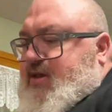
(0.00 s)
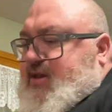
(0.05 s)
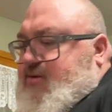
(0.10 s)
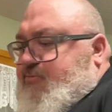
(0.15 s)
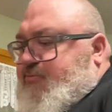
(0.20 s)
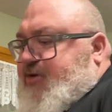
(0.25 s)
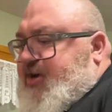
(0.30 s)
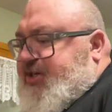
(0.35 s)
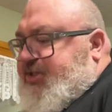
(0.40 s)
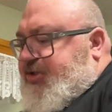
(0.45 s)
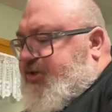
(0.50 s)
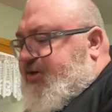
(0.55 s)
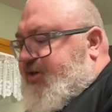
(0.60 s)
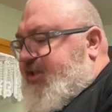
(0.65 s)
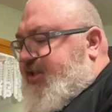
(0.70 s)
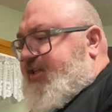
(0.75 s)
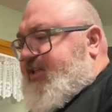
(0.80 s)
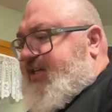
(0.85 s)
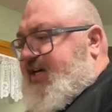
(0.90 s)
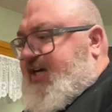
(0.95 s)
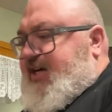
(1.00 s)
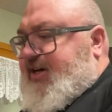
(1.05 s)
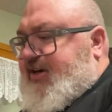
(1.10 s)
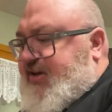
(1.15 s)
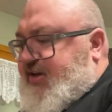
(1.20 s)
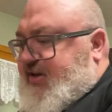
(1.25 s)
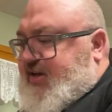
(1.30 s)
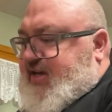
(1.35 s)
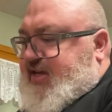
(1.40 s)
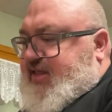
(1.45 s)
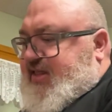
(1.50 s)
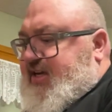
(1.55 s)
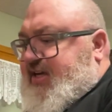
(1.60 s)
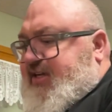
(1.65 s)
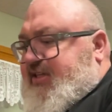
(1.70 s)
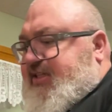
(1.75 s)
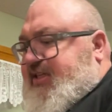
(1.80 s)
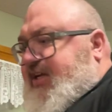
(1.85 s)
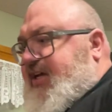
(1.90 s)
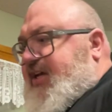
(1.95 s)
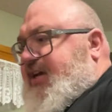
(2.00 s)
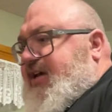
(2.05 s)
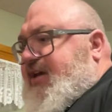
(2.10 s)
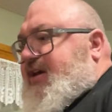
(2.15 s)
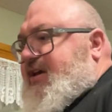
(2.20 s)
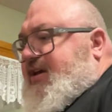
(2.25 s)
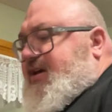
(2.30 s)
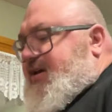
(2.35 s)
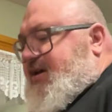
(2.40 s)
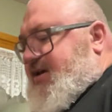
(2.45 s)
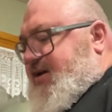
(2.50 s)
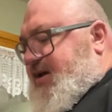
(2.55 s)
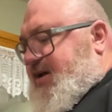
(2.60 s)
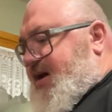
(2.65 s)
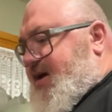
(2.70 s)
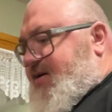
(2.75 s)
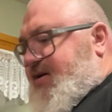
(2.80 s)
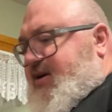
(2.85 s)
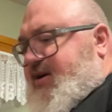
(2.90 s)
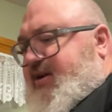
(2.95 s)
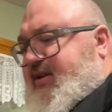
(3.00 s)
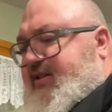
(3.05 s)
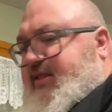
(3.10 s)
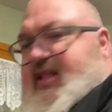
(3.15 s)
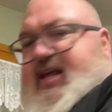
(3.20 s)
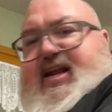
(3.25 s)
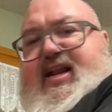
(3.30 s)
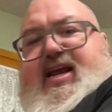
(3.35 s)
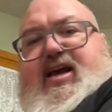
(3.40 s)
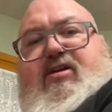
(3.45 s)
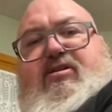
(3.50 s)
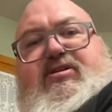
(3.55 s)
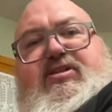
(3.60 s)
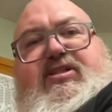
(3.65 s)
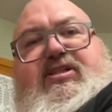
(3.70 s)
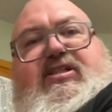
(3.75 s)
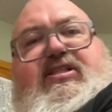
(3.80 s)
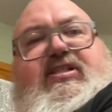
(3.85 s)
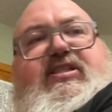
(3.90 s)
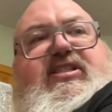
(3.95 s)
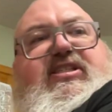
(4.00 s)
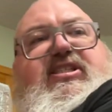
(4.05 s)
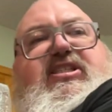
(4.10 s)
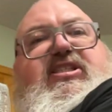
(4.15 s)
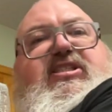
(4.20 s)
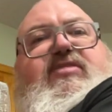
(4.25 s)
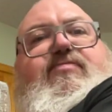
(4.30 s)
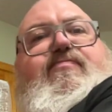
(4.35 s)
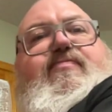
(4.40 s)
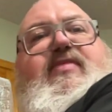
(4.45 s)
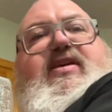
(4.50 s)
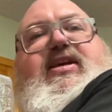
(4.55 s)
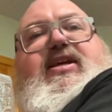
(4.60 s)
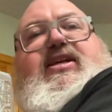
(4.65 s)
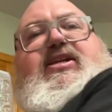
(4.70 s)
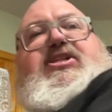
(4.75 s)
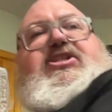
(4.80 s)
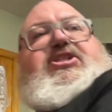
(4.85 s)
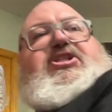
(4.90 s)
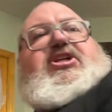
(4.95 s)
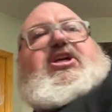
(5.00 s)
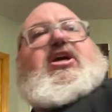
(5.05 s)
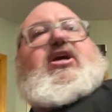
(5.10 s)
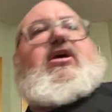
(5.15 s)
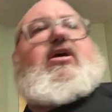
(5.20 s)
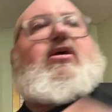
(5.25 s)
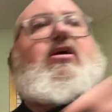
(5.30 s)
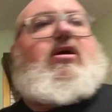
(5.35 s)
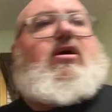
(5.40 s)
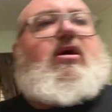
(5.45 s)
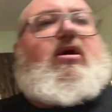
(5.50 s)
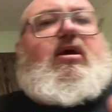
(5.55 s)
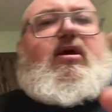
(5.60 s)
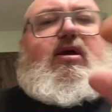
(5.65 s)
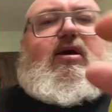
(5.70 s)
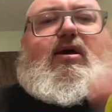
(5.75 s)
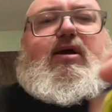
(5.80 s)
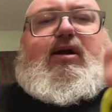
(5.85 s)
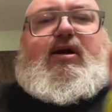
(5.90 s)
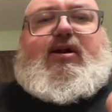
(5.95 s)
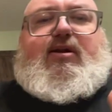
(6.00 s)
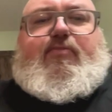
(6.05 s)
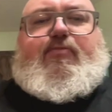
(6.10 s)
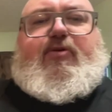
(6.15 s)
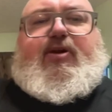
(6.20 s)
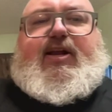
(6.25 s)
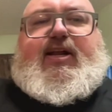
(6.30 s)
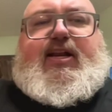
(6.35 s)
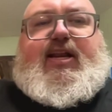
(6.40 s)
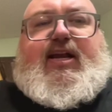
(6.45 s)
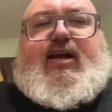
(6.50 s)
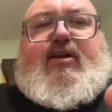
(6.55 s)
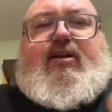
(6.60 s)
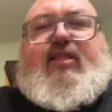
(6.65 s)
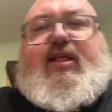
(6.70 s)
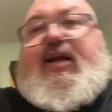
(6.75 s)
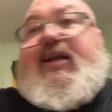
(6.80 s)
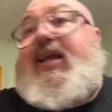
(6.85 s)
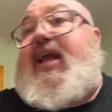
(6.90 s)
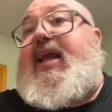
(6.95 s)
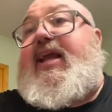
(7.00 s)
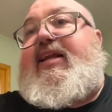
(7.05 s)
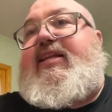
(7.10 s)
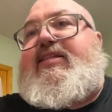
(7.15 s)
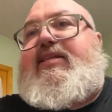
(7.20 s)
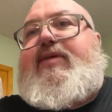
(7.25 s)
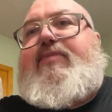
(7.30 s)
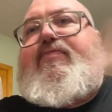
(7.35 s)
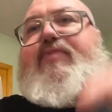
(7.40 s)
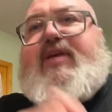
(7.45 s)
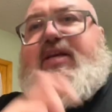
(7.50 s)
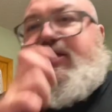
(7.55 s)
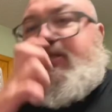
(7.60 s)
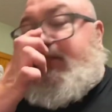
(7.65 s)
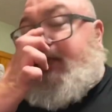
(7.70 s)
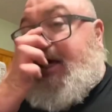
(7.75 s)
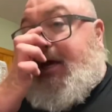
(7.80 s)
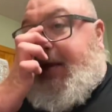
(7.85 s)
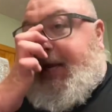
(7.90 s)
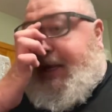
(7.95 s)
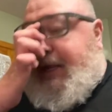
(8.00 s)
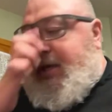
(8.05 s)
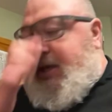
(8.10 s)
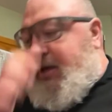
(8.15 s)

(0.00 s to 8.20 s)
pressure in the tire, you get this. I'm going to let out just a smidge. I'm going to bring it down to like 8-10 psi.